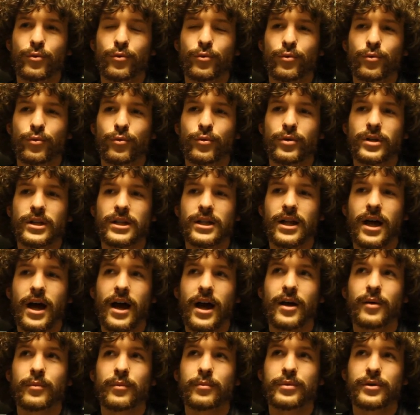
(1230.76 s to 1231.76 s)

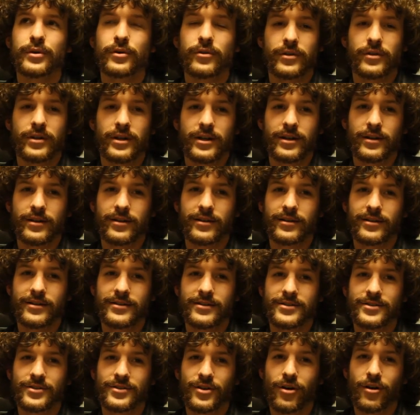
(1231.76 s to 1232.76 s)
reliability
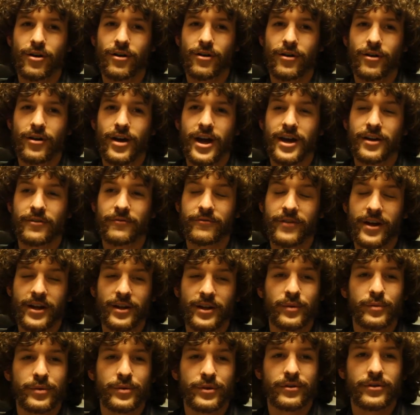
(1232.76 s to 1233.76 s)
is and
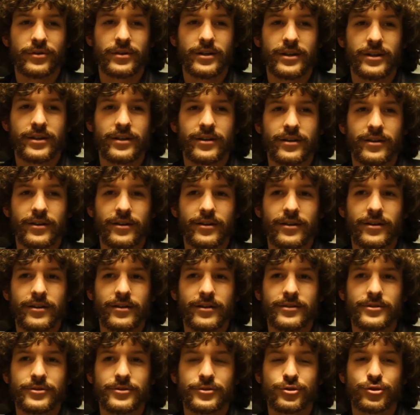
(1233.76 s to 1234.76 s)
availability
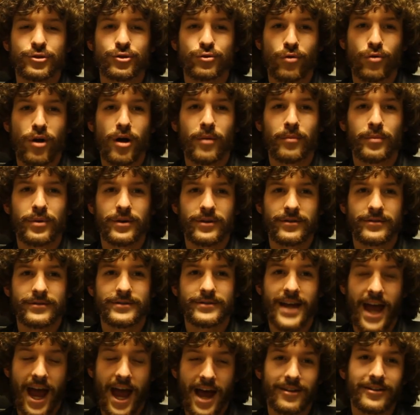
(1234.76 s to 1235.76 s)
trump
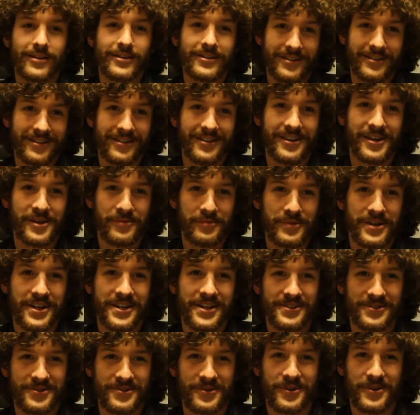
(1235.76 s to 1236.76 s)
talent in many
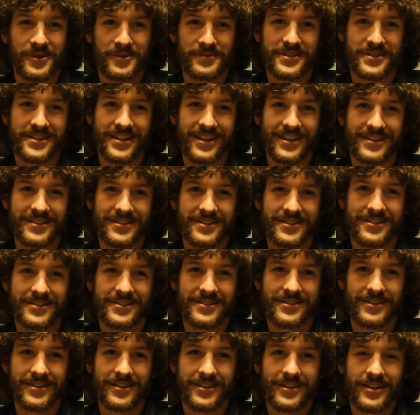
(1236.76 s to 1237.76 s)

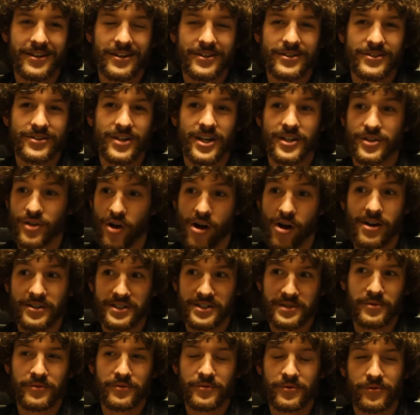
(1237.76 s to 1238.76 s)
circumstances. It's
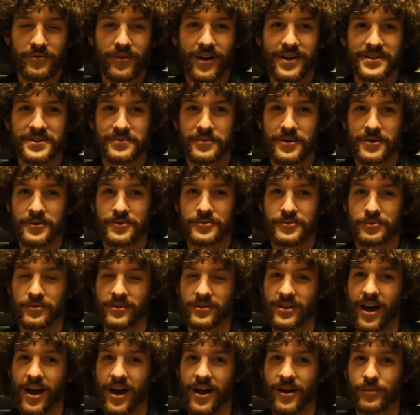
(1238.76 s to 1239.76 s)
awesome if you find somebody who's
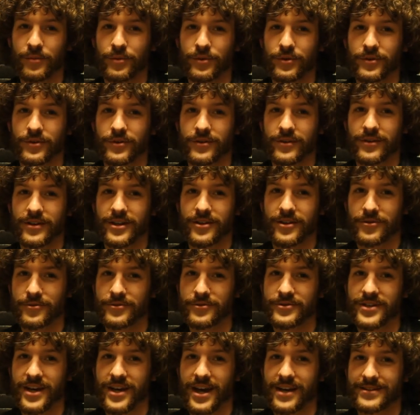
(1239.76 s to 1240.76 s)
reliable,
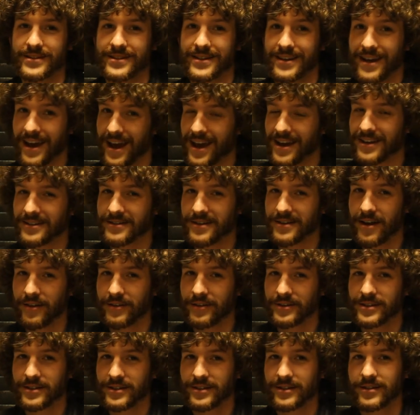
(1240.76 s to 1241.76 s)
enthusiastic, and
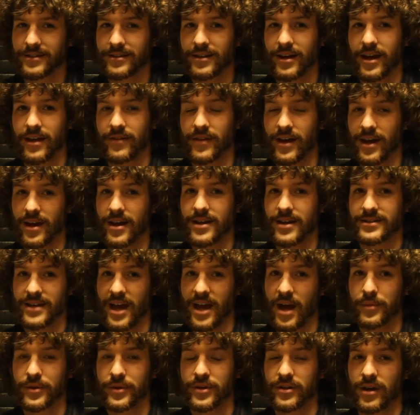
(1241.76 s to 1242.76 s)
talented, and that has
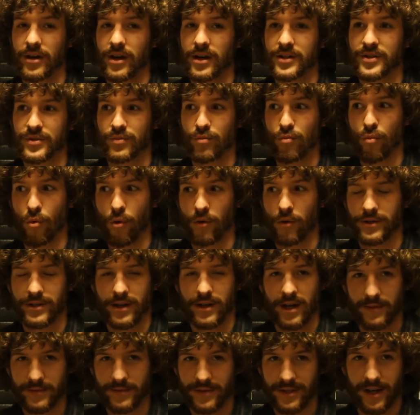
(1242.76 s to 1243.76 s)
happened to us more
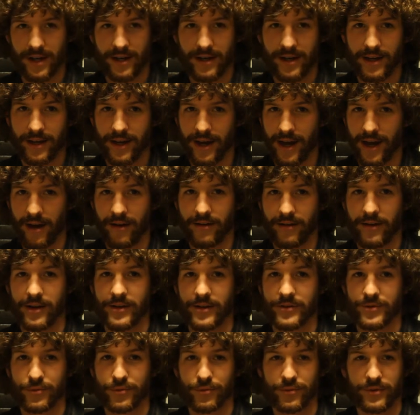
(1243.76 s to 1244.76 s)
times than I can count, and
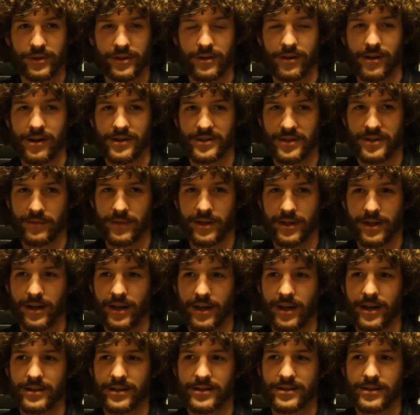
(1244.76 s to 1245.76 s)
it's really awesome that it
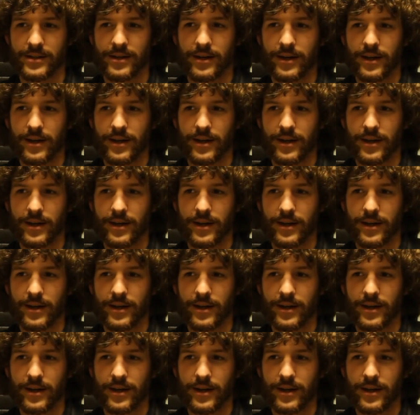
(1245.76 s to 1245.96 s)
has.